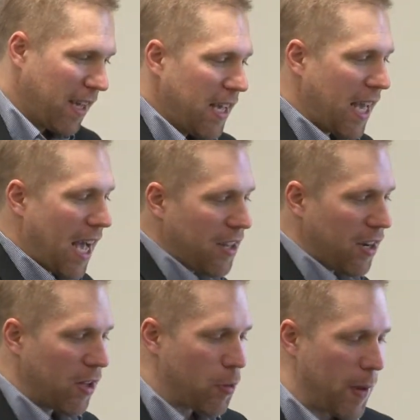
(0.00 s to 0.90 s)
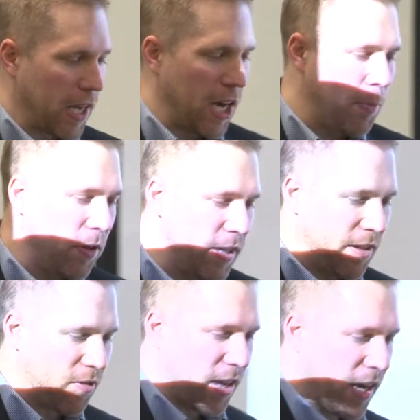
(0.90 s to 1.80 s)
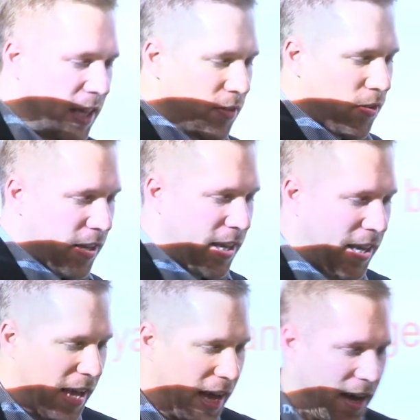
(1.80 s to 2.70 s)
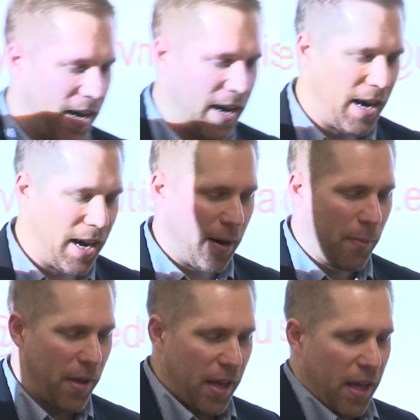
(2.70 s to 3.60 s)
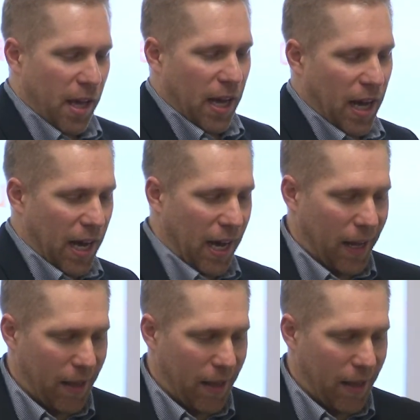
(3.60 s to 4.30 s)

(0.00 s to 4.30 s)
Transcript: Yeah, you know, there's been a couple of neat studies looking at um, uh,